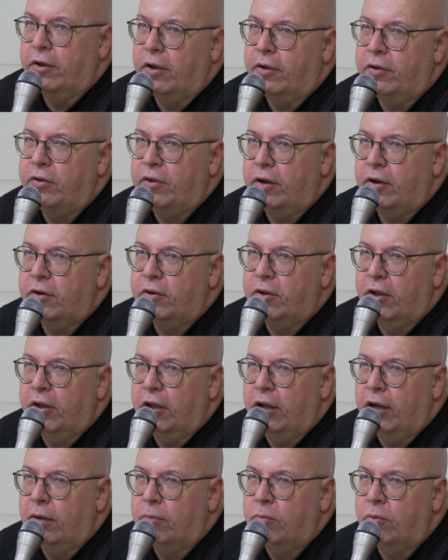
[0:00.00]
sent it to
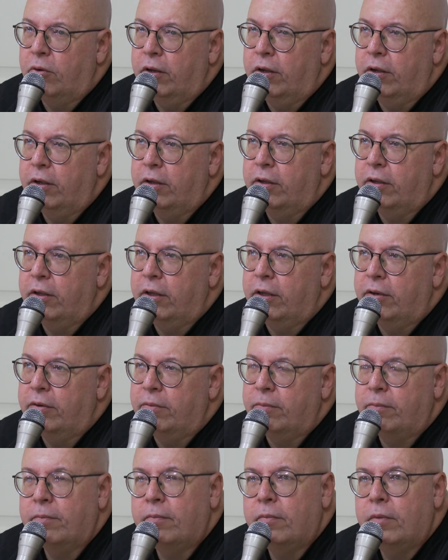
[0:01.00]
Amra
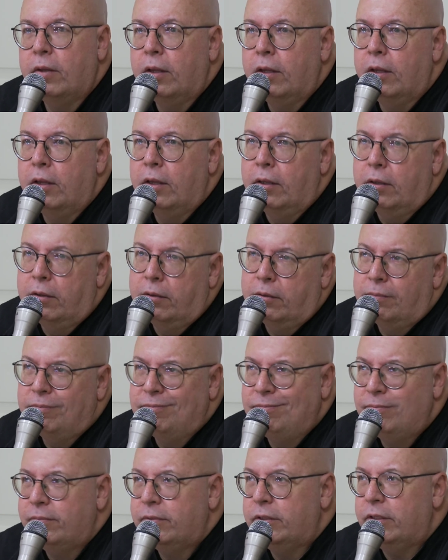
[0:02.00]
and.
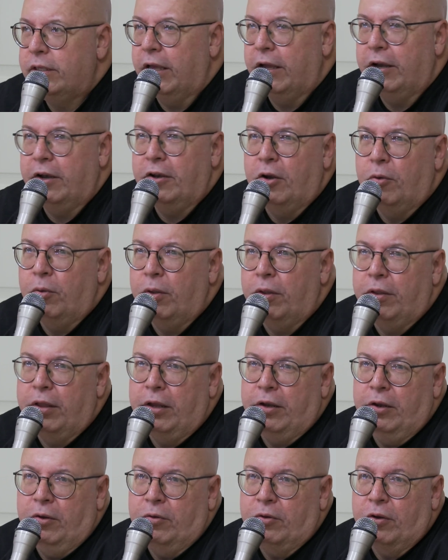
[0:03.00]
I didn't know whether
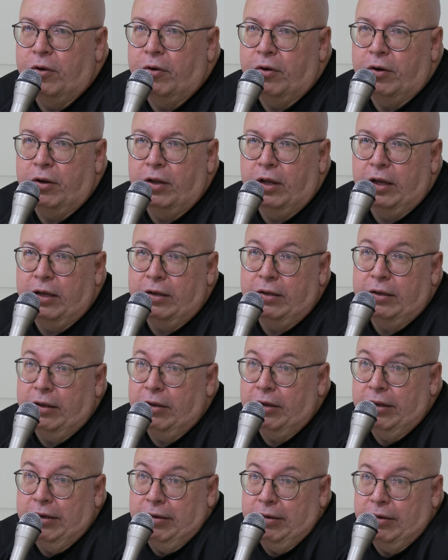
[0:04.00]
they'd use it or not.
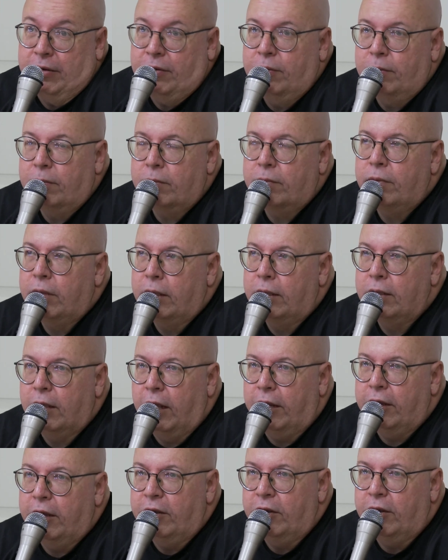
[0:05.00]
I
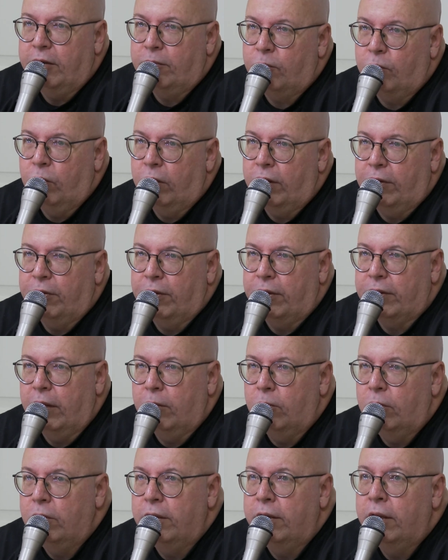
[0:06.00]
didn't really think
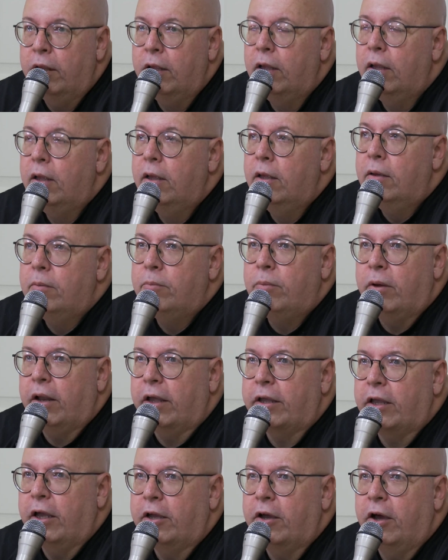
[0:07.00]
they would, but
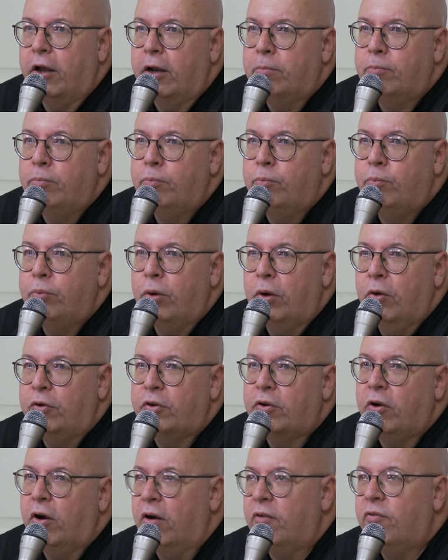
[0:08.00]
I got a
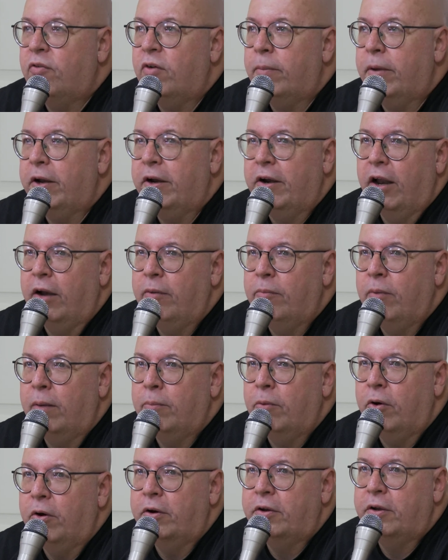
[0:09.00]
postcard from it, and I
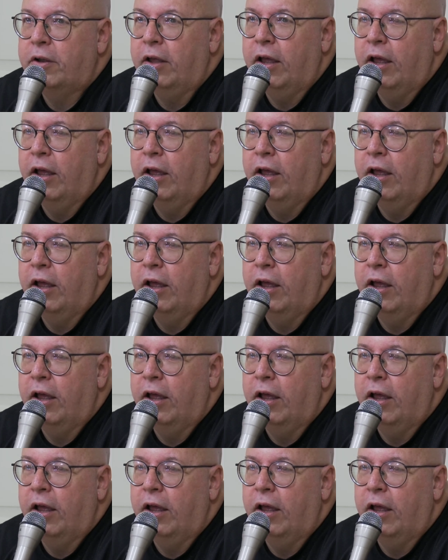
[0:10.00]
remembered,